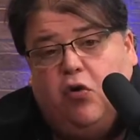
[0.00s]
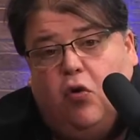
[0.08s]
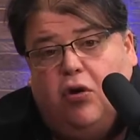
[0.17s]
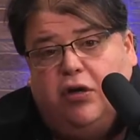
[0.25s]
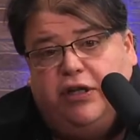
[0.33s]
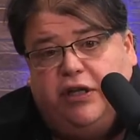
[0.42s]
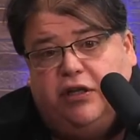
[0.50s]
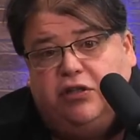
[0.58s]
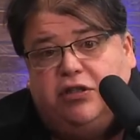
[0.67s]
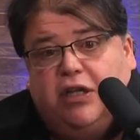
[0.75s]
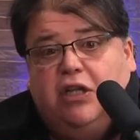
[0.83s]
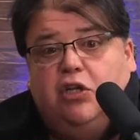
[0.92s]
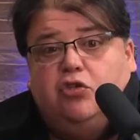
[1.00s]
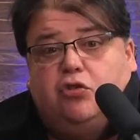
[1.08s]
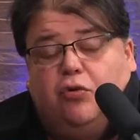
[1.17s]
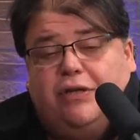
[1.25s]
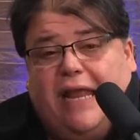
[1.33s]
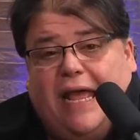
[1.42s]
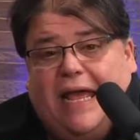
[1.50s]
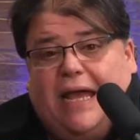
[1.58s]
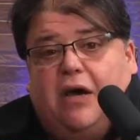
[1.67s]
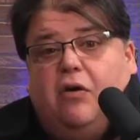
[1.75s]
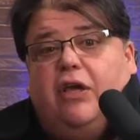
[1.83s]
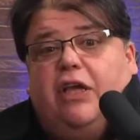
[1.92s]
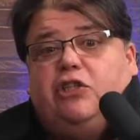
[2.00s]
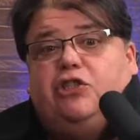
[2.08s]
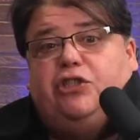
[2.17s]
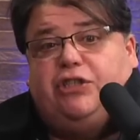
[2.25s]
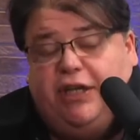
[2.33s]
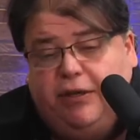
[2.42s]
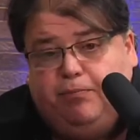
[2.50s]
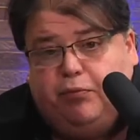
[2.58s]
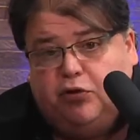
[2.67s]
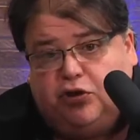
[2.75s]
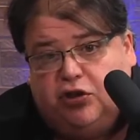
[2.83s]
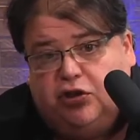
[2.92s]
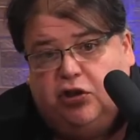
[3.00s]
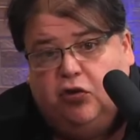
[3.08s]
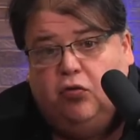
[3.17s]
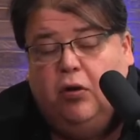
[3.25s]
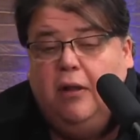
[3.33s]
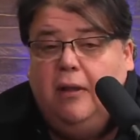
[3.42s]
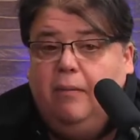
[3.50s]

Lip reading: audience. So now it's cheaper to do.